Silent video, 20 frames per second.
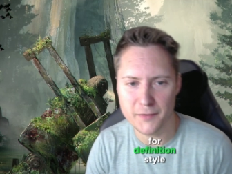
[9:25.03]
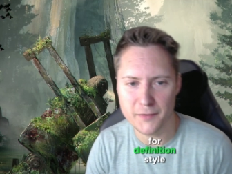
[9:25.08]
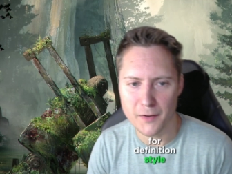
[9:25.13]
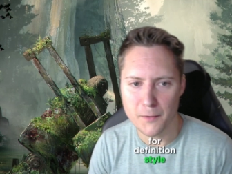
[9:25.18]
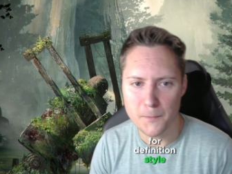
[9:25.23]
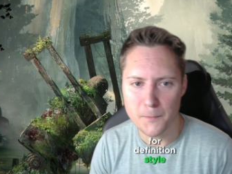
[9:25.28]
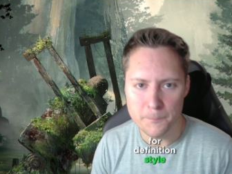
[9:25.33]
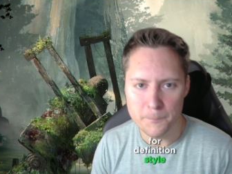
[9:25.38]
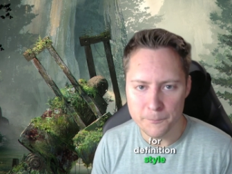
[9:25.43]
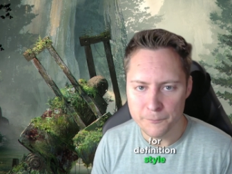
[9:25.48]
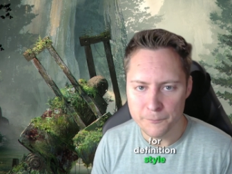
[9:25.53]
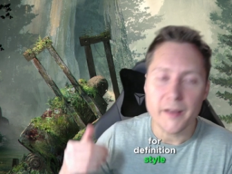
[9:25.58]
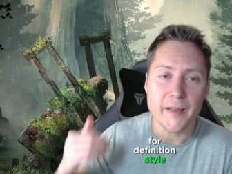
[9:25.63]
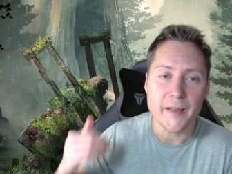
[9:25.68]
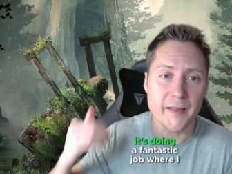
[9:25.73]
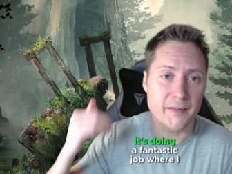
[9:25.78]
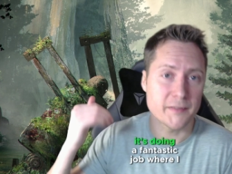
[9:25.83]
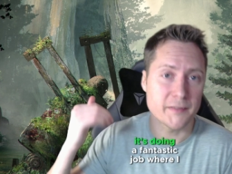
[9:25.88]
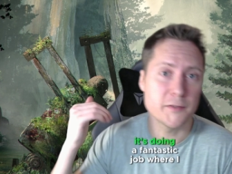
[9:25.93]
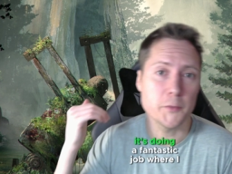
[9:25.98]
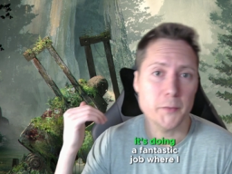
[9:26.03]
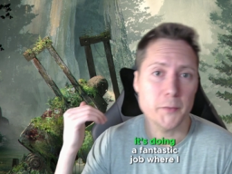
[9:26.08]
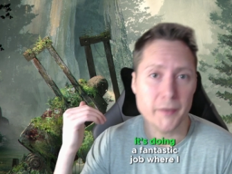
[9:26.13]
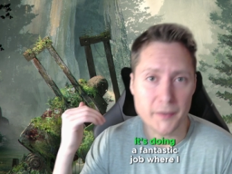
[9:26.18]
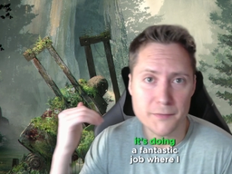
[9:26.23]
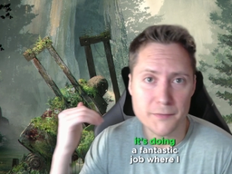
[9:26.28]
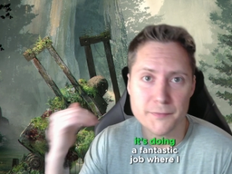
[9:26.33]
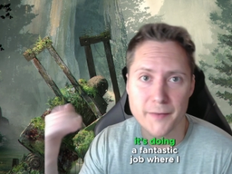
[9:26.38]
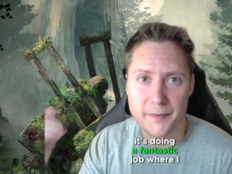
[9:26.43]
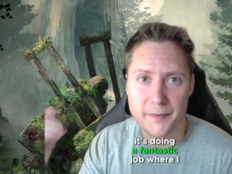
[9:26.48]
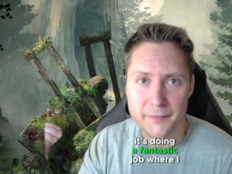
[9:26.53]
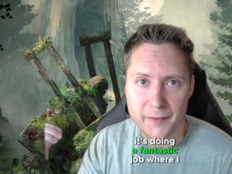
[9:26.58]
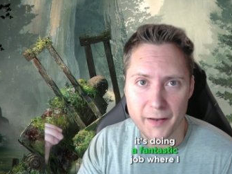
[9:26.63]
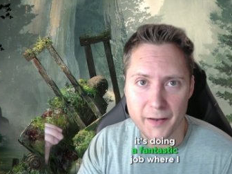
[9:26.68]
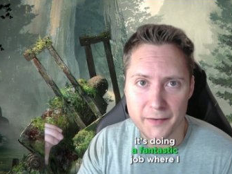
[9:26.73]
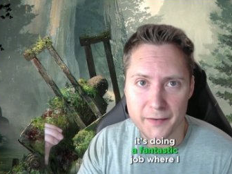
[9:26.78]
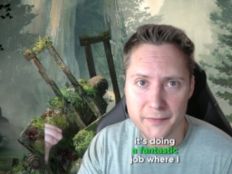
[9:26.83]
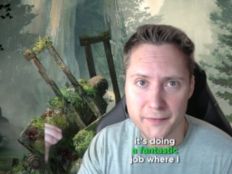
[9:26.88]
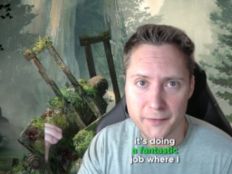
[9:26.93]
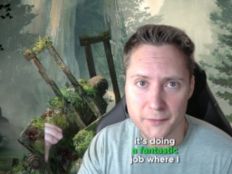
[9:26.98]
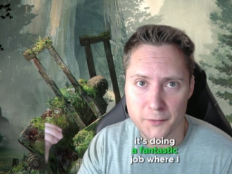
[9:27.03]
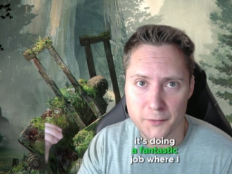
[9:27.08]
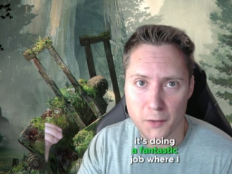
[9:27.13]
style. It's doing a fantastic